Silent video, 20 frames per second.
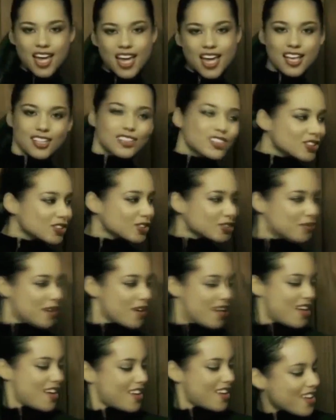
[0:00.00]
because you
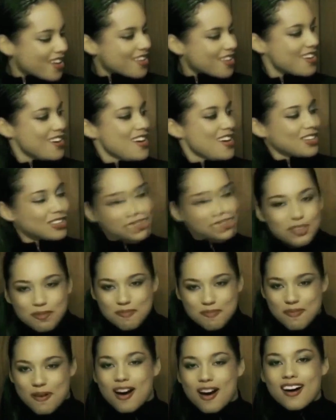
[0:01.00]
tired, you know,
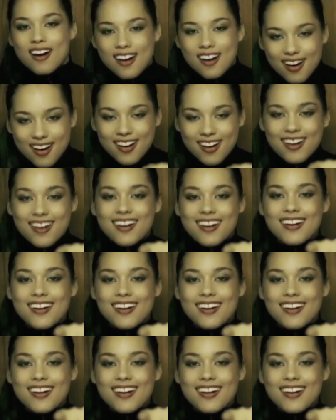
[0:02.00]
see it through.